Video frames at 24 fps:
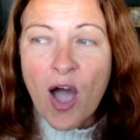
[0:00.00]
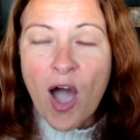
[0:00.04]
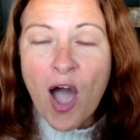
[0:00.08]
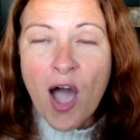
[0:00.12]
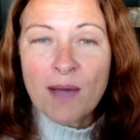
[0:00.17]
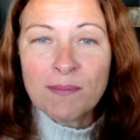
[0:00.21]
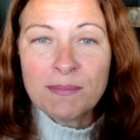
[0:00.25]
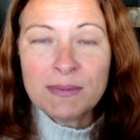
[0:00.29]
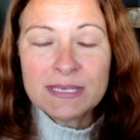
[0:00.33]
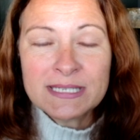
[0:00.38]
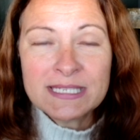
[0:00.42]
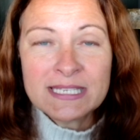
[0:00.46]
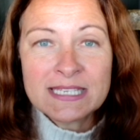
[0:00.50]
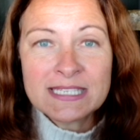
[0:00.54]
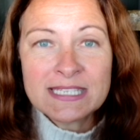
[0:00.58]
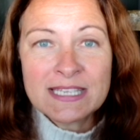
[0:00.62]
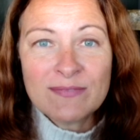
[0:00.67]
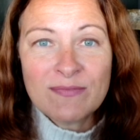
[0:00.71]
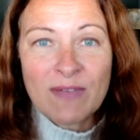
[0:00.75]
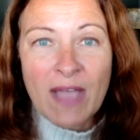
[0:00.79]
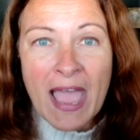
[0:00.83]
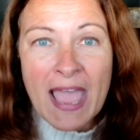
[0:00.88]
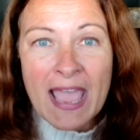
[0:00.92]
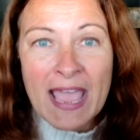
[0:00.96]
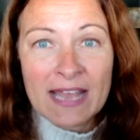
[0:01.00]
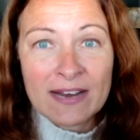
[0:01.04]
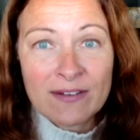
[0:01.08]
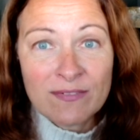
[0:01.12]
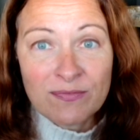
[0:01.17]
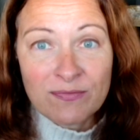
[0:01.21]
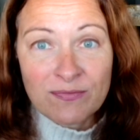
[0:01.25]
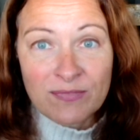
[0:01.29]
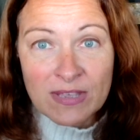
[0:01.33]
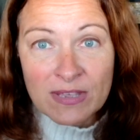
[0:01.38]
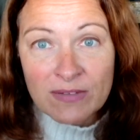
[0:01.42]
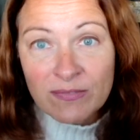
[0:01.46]
almost as if I had a
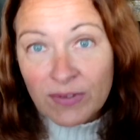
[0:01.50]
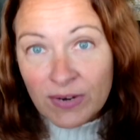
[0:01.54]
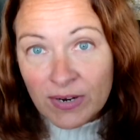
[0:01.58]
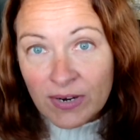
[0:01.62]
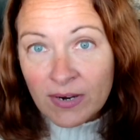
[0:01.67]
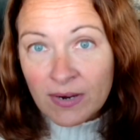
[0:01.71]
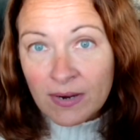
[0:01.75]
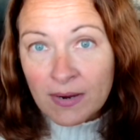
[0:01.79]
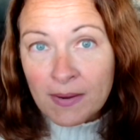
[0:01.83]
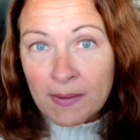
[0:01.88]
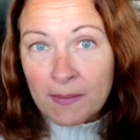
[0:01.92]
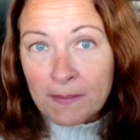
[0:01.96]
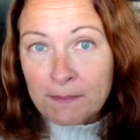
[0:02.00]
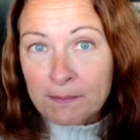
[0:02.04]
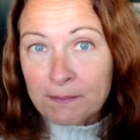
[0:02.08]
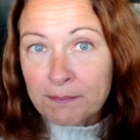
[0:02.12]
fever,